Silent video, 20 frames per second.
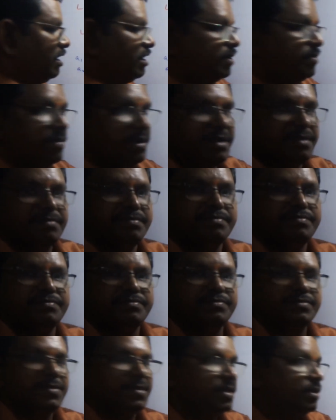Let it be.
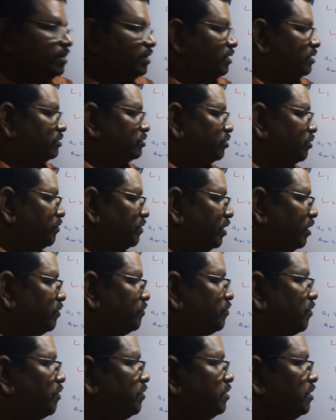So we
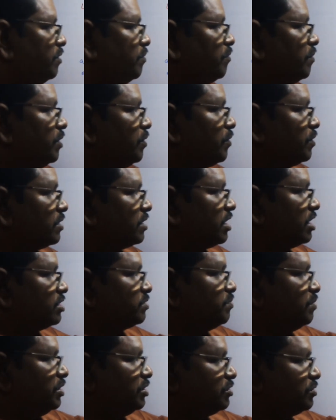have found B1
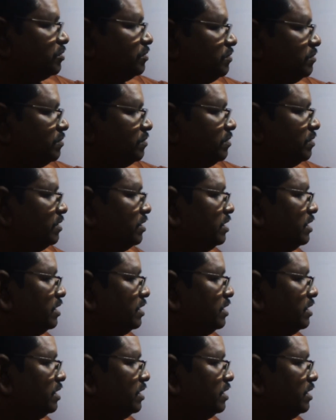cross B2.